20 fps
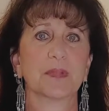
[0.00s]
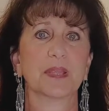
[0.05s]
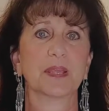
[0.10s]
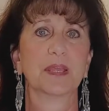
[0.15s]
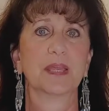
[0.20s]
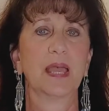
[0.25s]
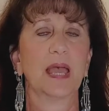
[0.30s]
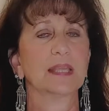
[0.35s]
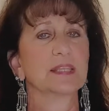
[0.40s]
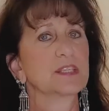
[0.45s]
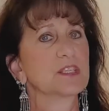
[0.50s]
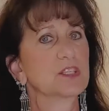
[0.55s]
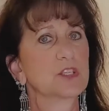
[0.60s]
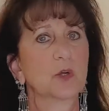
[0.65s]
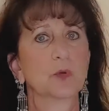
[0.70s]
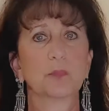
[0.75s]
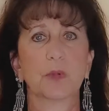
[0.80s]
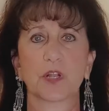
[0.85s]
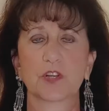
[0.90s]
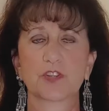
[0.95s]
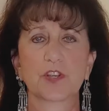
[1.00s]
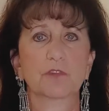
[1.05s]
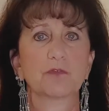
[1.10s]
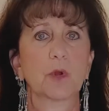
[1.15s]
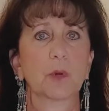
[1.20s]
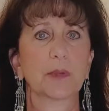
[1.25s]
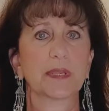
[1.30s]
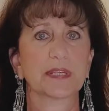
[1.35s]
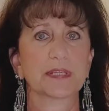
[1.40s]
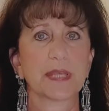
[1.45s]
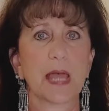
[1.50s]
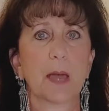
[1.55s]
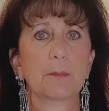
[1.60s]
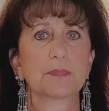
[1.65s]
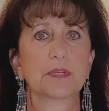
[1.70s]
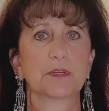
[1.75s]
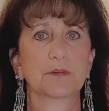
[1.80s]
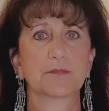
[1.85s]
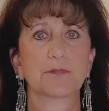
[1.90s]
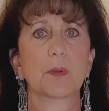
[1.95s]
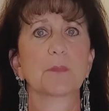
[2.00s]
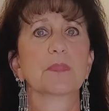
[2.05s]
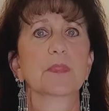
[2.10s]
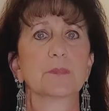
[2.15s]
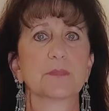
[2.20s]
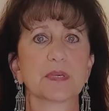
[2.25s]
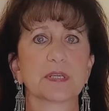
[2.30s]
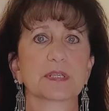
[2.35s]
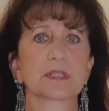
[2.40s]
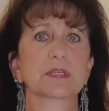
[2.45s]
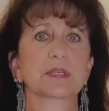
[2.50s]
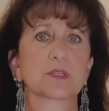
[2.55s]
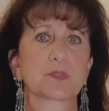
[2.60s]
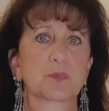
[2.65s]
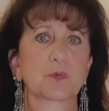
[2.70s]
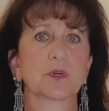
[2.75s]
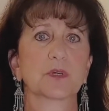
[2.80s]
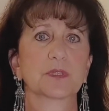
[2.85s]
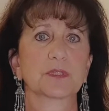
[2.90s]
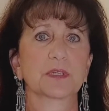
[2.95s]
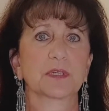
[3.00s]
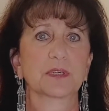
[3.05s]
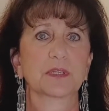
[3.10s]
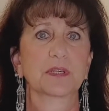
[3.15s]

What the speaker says: And so much of what we adapted from the business world.